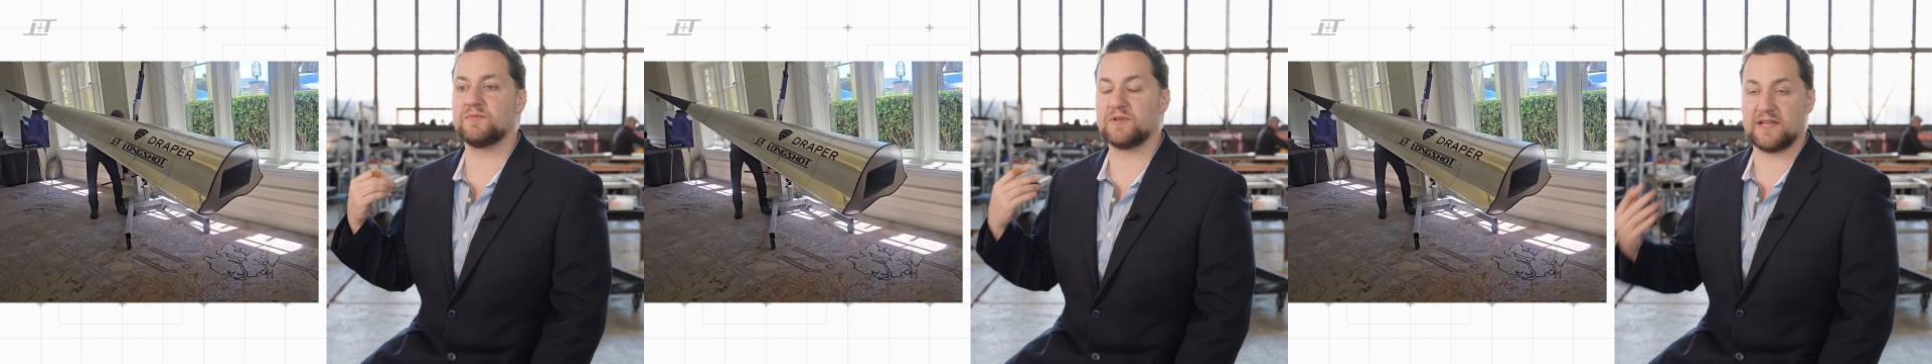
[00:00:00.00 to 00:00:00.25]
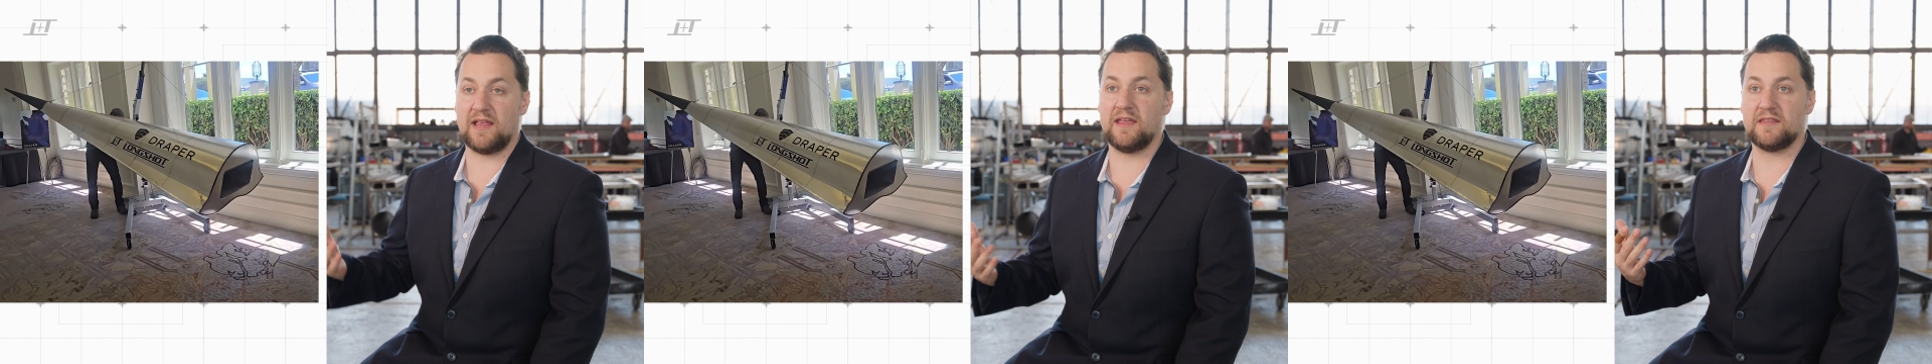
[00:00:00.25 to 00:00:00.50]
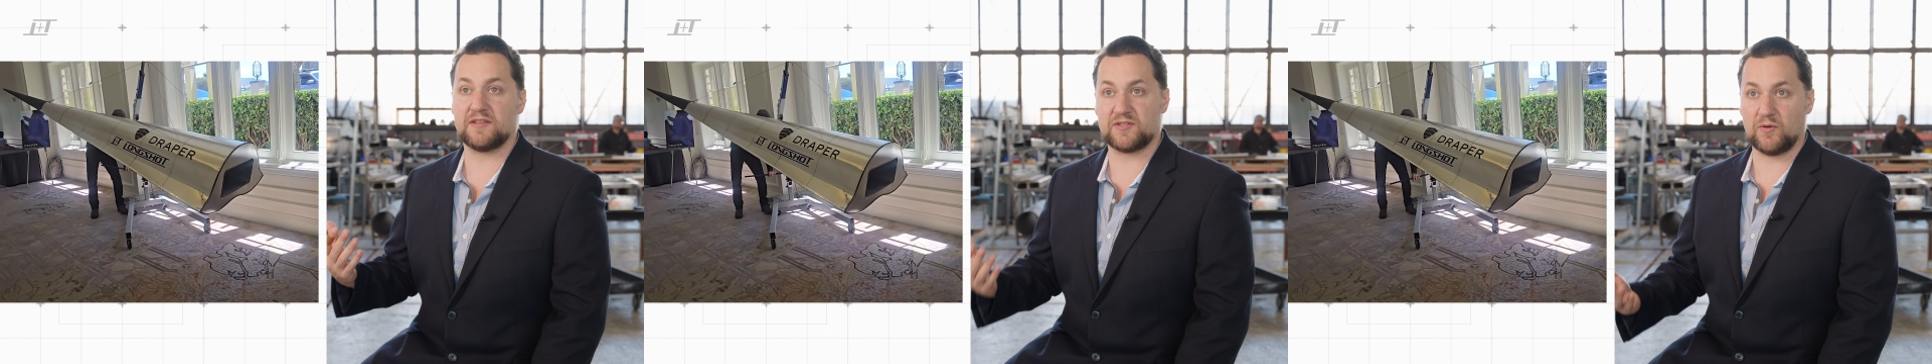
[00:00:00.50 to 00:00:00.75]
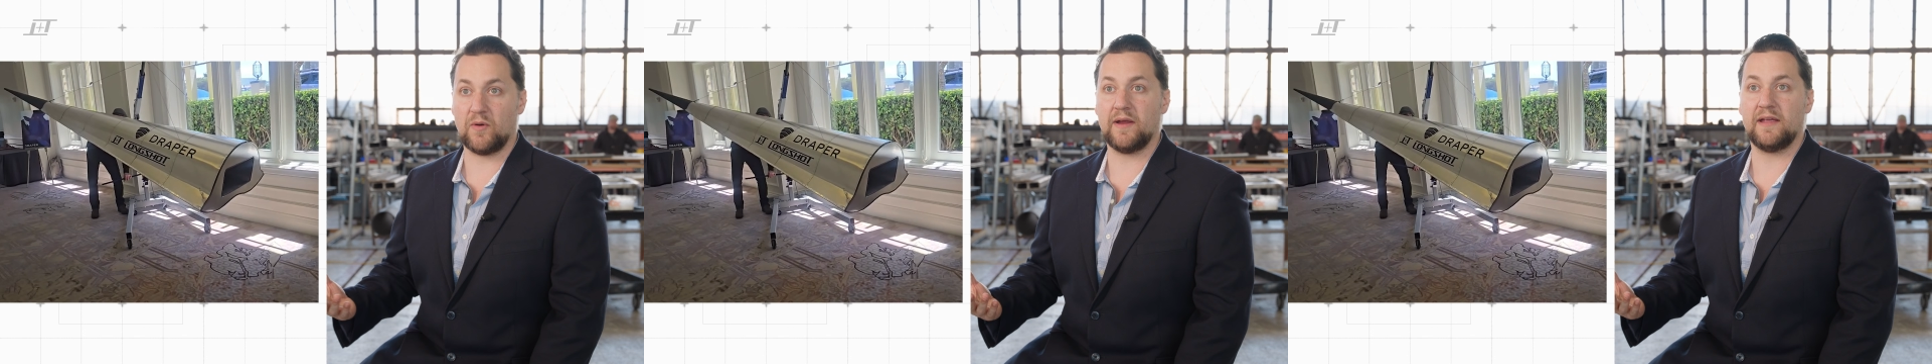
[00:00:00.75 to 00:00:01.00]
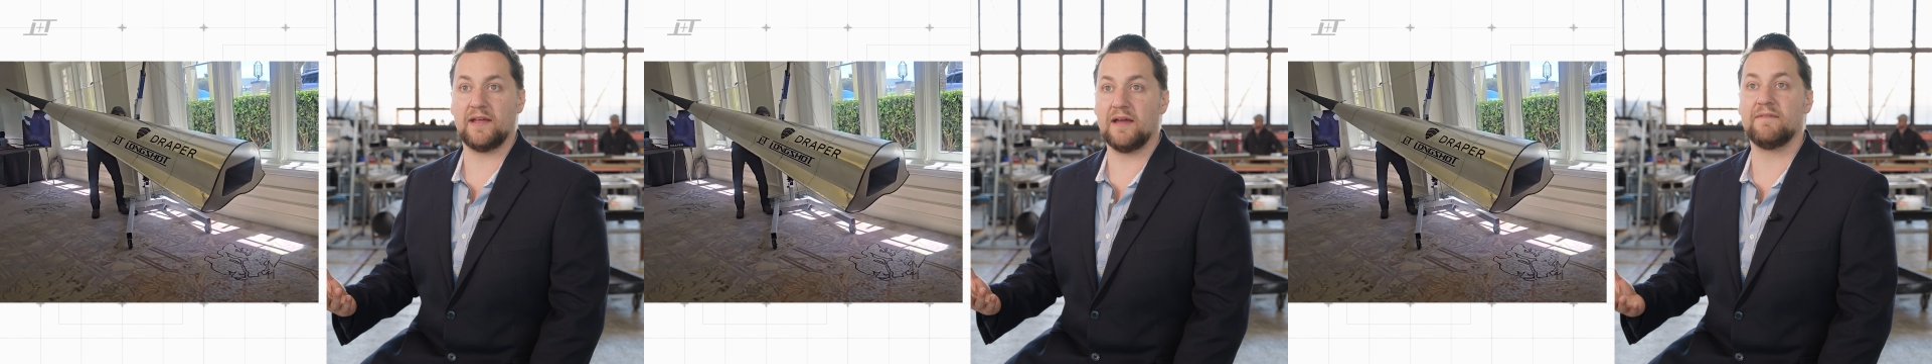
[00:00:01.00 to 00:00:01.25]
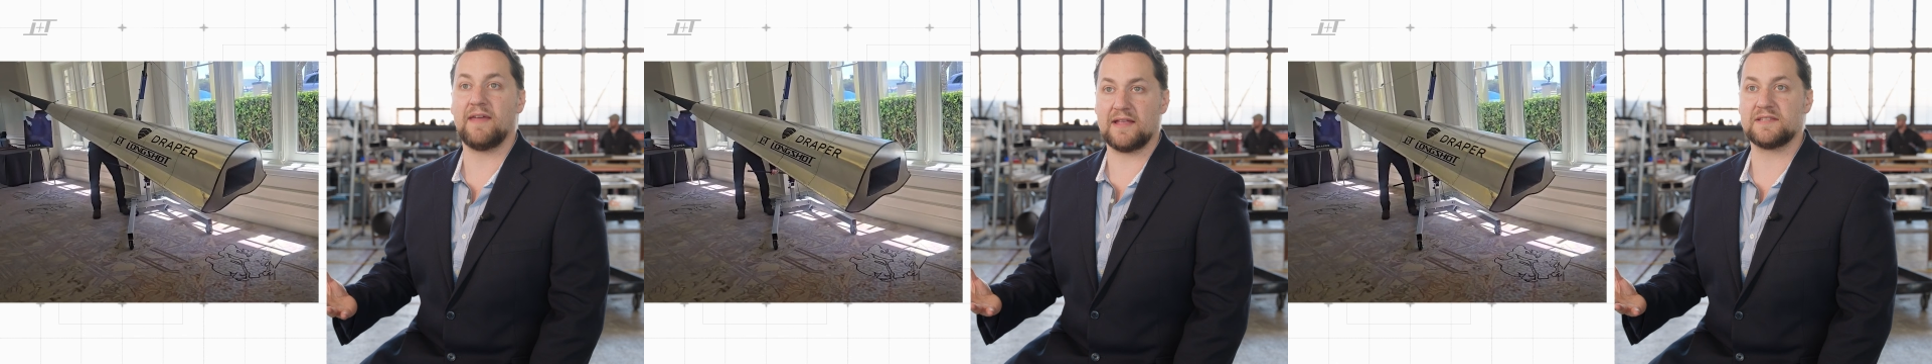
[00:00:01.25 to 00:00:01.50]
We're telling the story
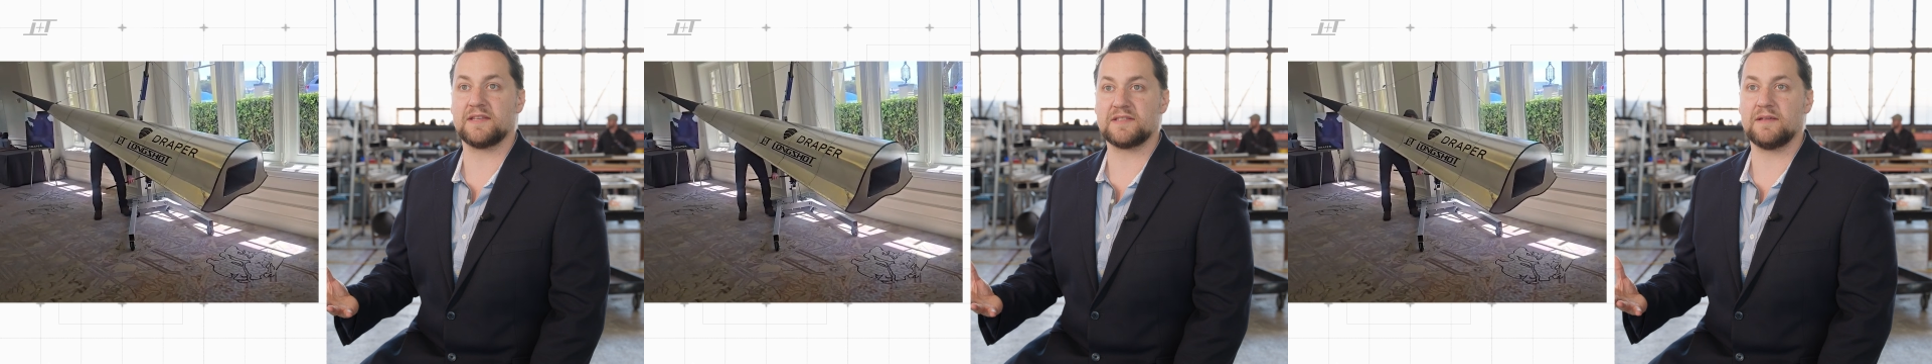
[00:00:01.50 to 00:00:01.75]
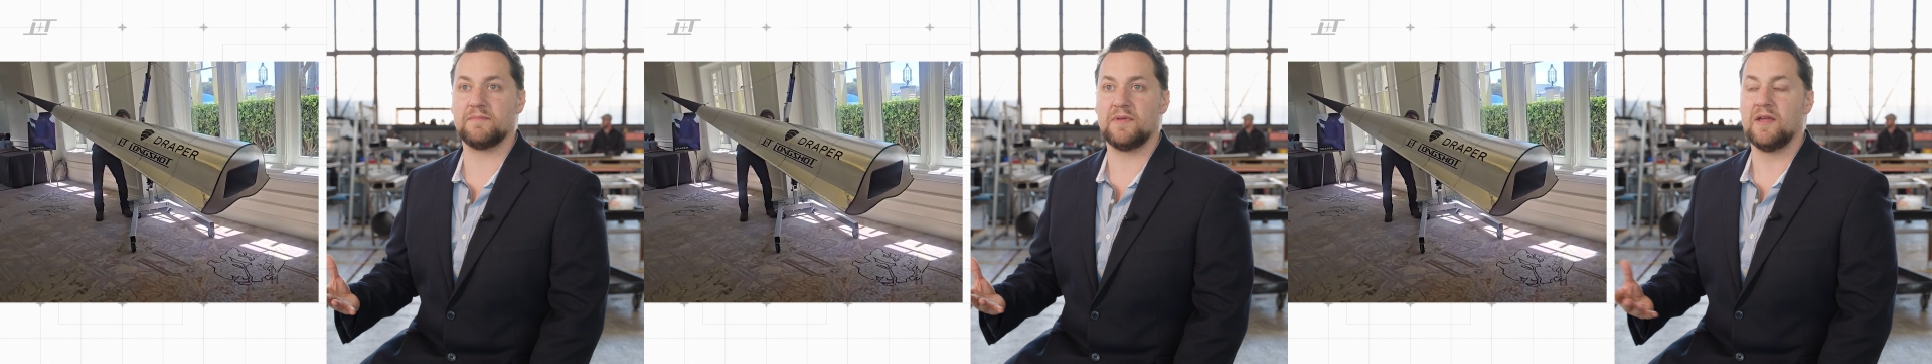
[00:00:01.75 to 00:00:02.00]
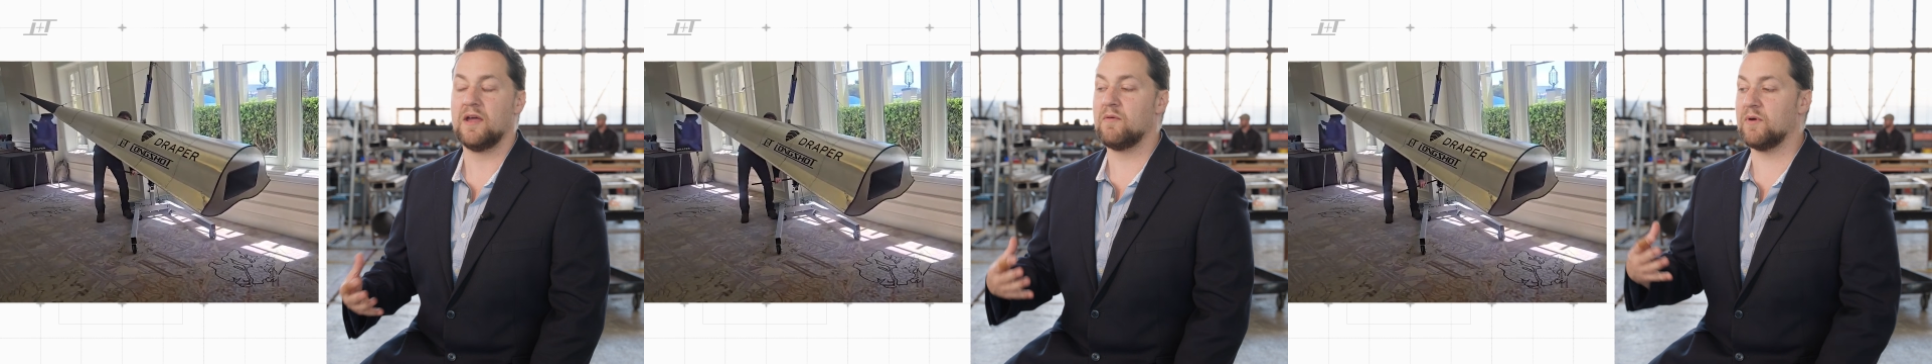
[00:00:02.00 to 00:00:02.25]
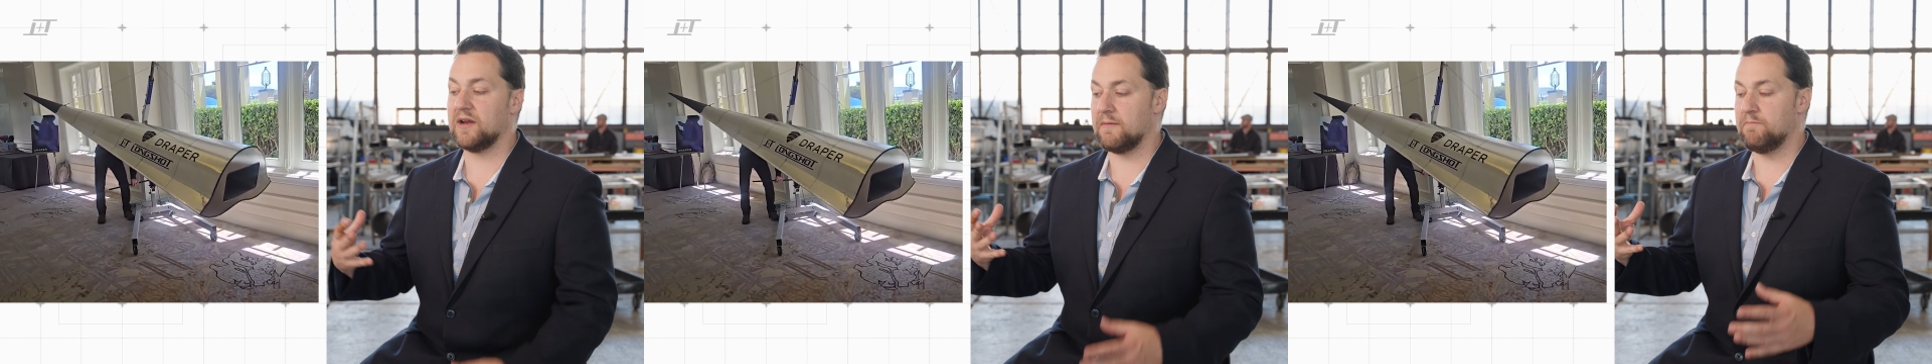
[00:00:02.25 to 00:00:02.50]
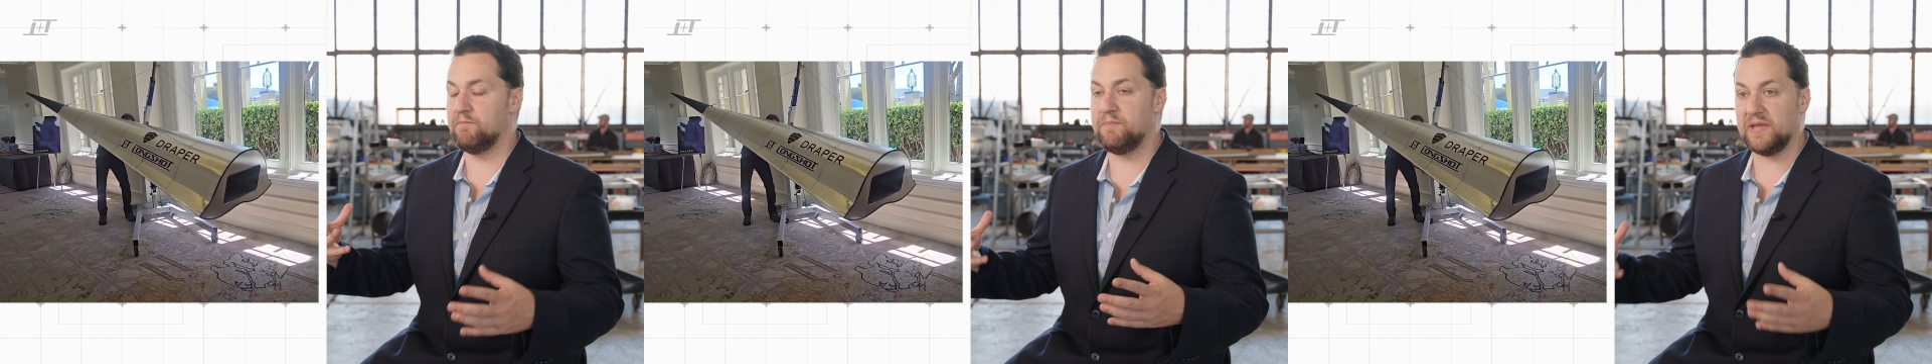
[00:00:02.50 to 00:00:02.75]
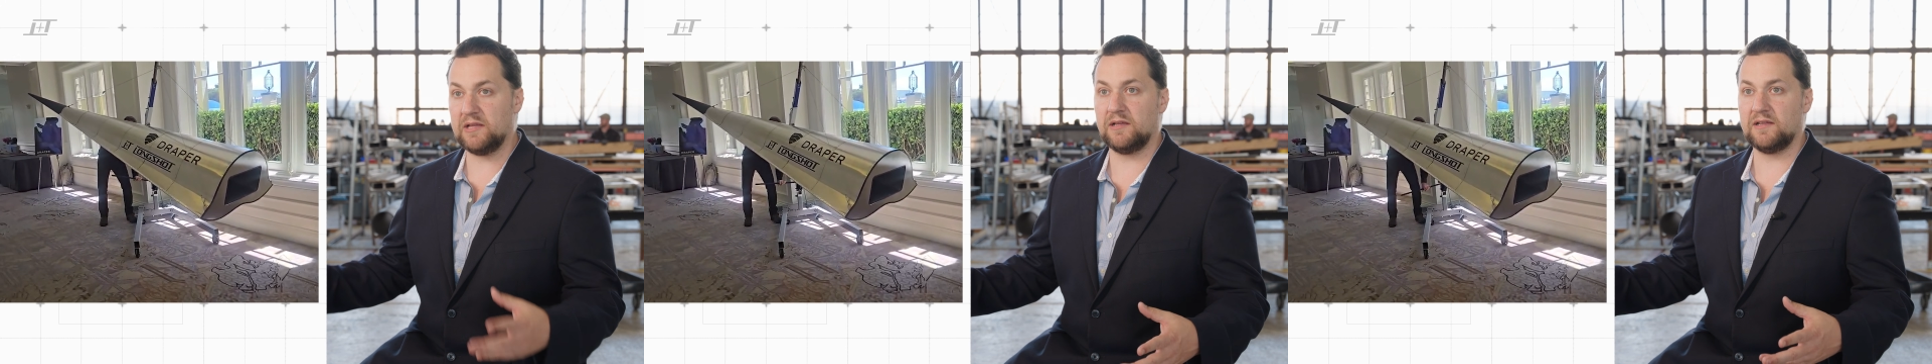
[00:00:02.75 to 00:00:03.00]
of that system. We're going to
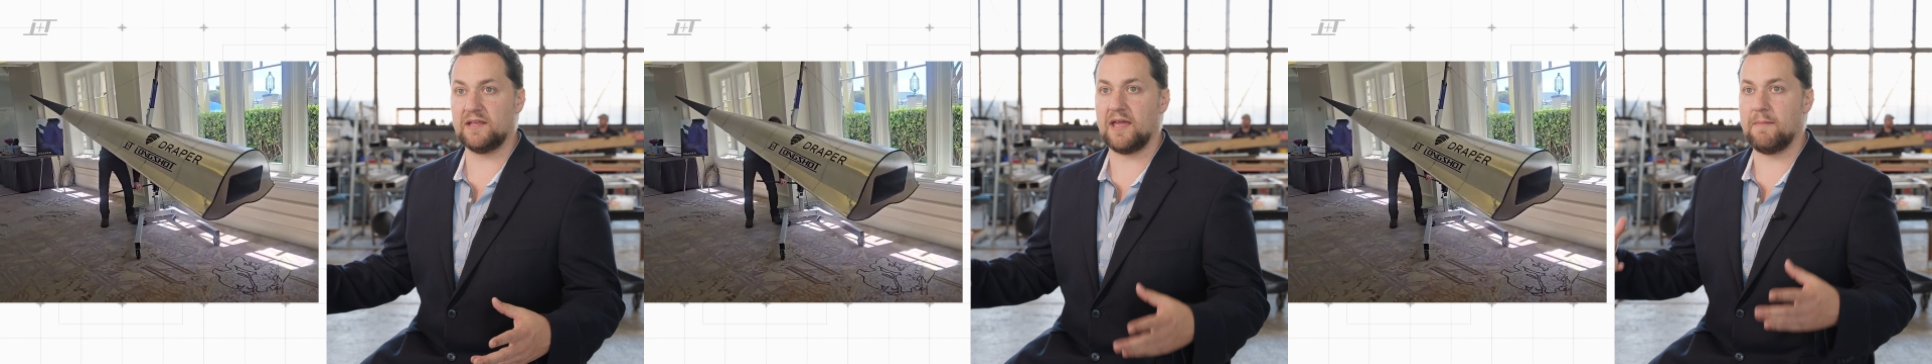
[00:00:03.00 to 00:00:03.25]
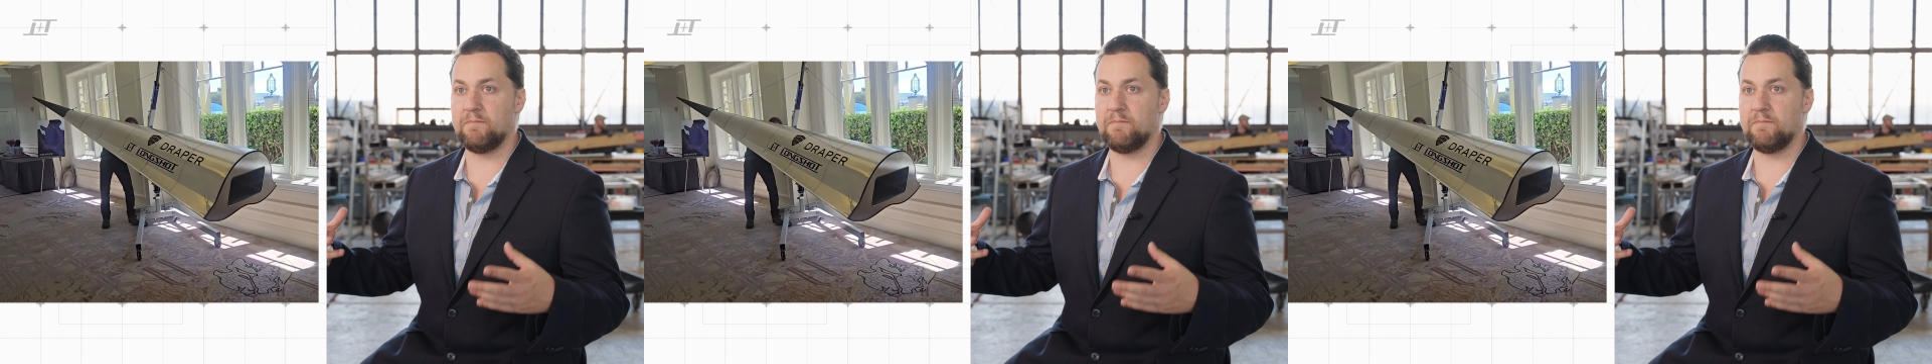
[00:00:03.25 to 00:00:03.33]
build a